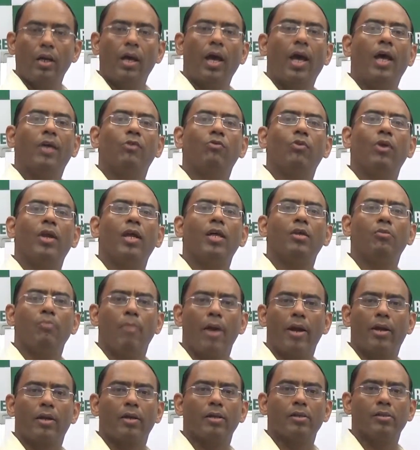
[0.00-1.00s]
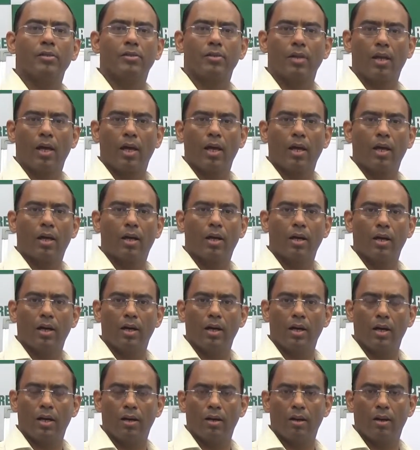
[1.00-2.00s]
as well as metals like
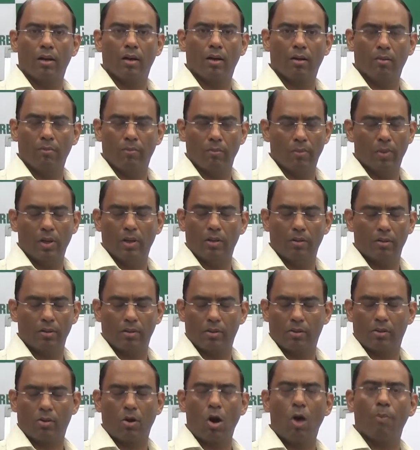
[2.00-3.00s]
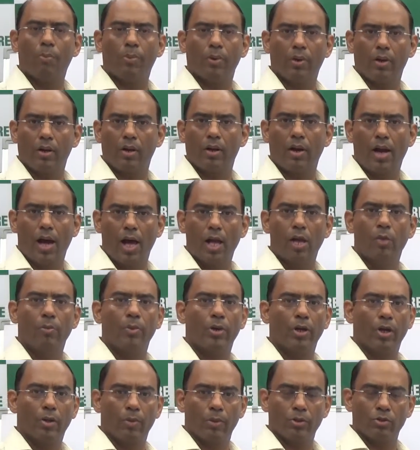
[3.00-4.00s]
copper,
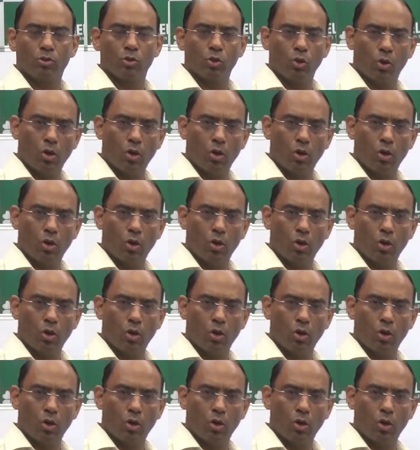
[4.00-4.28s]
aluminium, and so